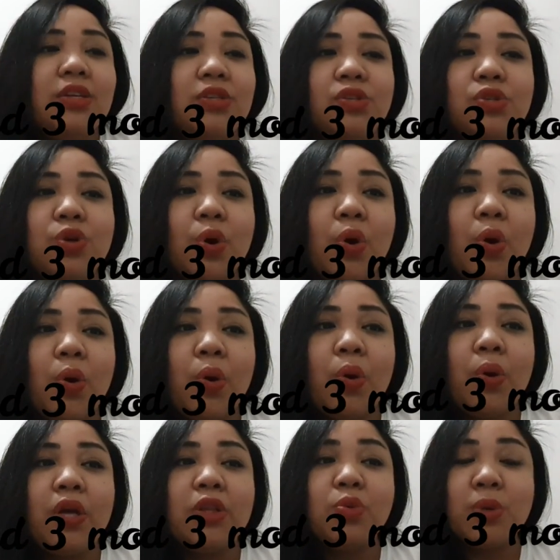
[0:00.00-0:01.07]

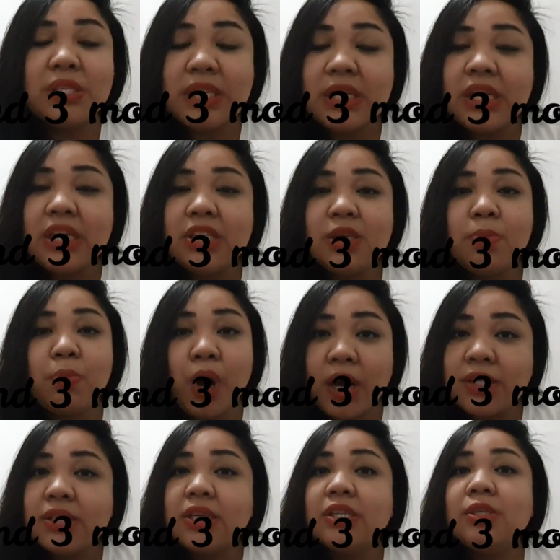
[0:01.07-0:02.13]
So it was an easy
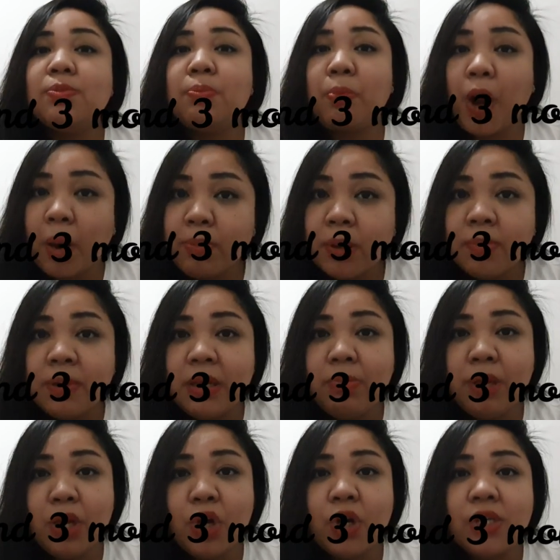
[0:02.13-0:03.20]
process, probably
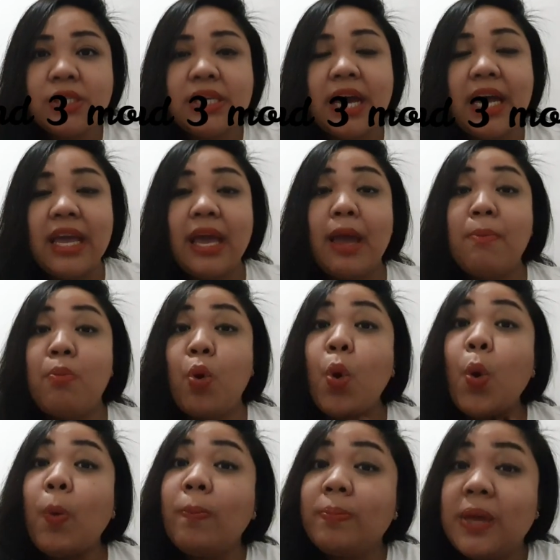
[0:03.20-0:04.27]
because I am
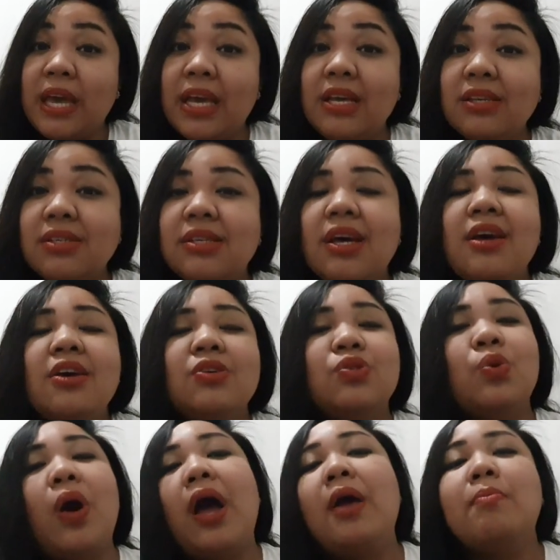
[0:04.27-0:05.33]
home-based.
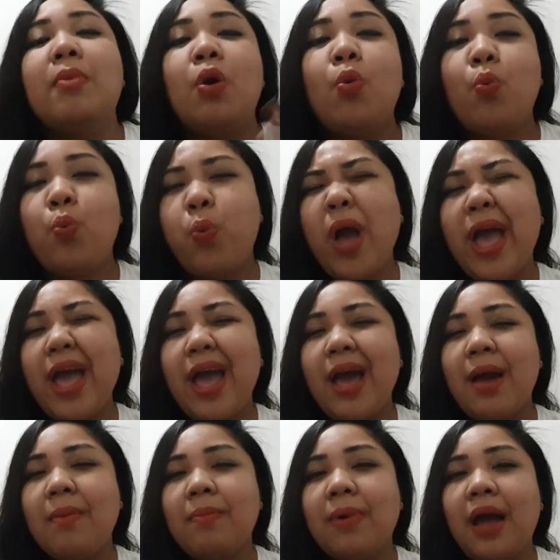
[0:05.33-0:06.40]
So I'm
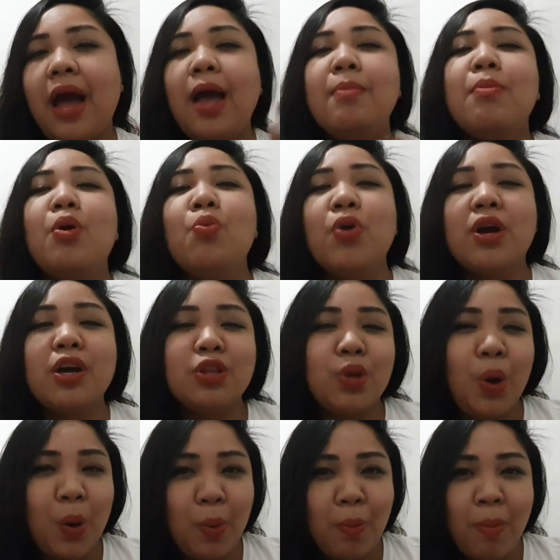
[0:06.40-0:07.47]
a
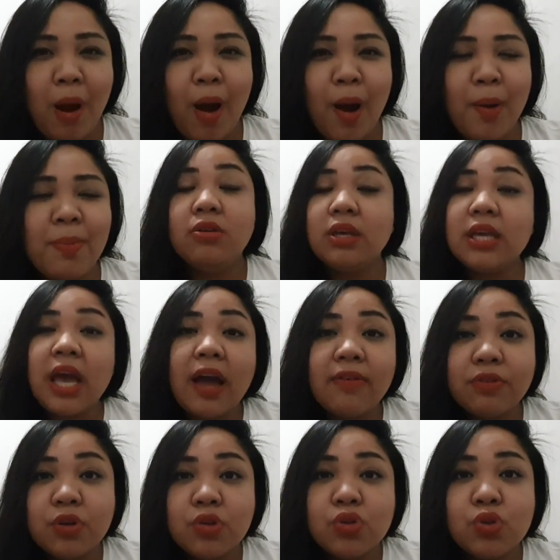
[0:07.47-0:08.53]
work-at-home mom, looking
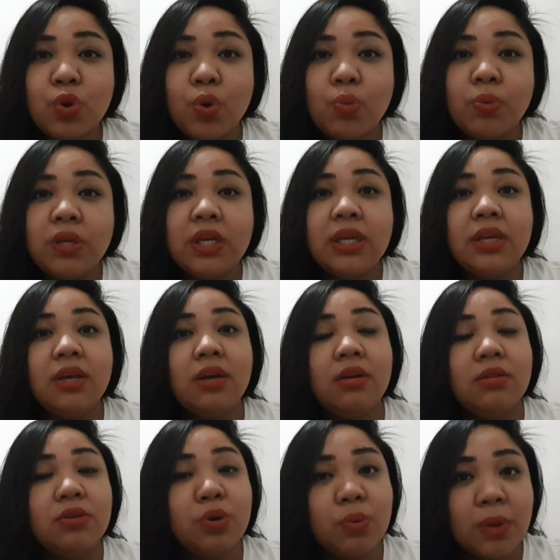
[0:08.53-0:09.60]
after
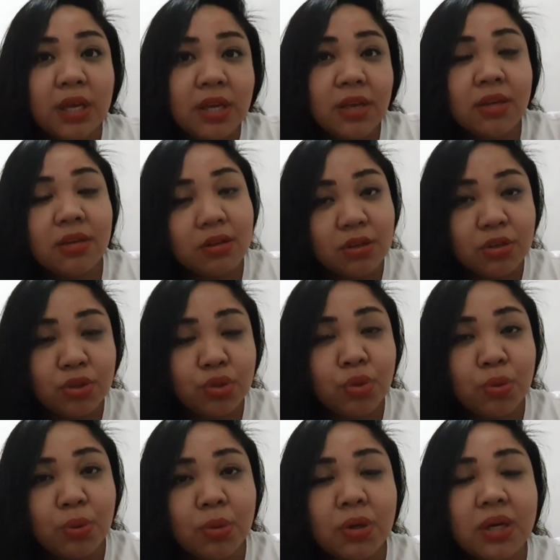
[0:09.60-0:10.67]
Zoe, doing
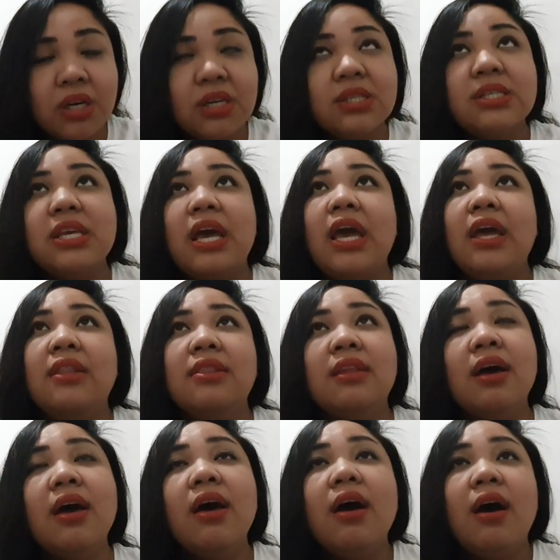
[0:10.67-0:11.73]
chores, and